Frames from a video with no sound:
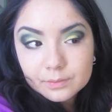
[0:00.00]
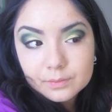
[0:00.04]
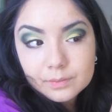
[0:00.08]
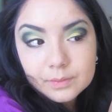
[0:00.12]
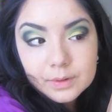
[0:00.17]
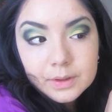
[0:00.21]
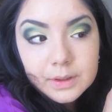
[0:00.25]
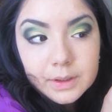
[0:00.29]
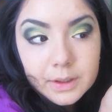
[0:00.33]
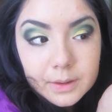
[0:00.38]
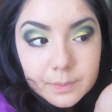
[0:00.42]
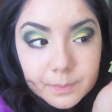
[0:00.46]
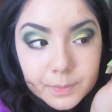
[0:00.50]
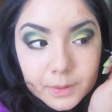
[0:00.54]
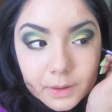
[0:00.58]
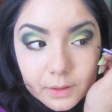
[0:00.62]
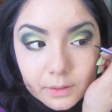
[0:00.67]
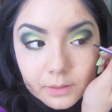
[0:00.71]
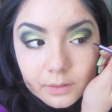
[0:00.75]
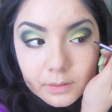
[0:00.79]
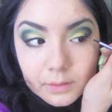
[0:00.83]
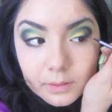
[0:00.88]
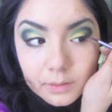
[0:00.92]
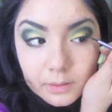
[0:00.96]

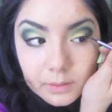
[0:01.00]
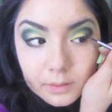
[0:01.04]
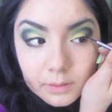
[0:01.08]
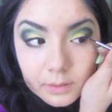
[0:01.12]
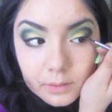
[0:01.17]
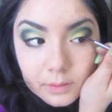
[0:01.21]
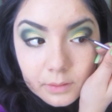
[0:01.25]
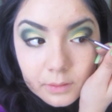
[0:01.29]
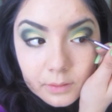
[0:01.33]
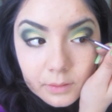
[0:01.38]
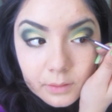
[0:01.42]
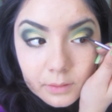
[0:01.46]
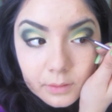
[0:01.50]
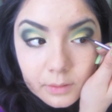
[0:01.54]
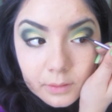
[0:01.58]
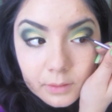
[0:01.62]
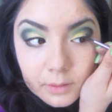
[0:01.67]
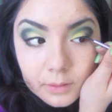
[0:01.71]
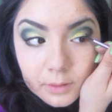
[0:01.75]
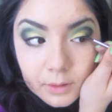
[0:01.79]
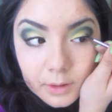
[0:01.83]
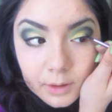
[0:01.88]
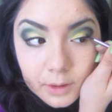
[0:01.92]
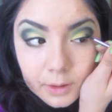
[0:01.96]
Re-dipping,
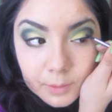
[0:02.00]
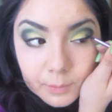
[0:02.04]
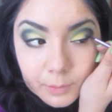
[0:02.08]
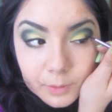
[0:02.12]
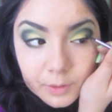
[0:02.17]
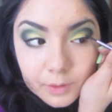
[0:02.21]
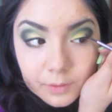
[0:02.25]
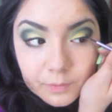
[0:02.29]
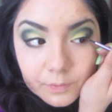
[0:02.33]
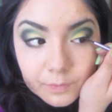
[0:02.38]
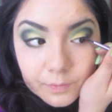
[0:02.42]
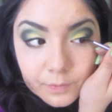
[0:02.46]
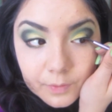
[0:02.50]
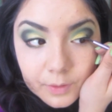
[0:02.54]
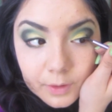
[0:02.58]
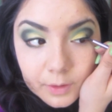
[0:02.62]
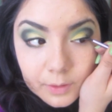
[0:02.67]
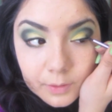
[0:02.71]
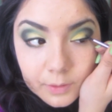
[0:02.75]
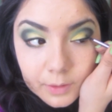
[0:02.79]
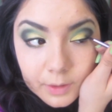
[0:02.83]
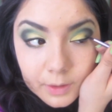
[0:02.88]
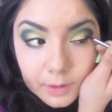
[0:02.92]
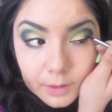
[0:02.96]
I'm going to
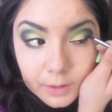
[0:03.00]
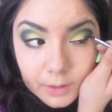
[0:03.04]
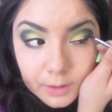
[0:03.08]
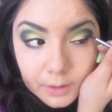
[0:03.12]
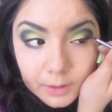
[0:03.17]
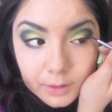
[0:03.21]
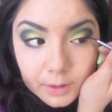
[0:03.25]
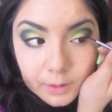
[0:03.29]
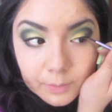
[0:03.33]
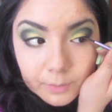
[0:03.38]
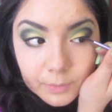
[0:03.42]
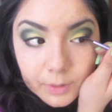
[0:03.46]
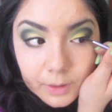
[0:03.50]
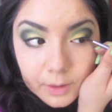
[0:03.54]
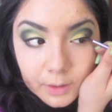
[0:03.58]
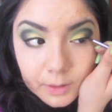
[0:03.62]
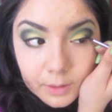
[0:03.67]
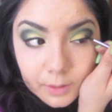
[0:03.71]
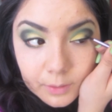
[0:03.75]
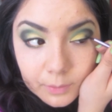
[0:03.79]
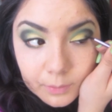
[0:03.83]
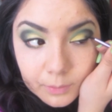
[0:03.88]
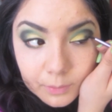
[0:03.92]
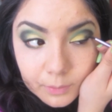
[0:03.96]
follow that line I
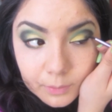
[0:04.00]
made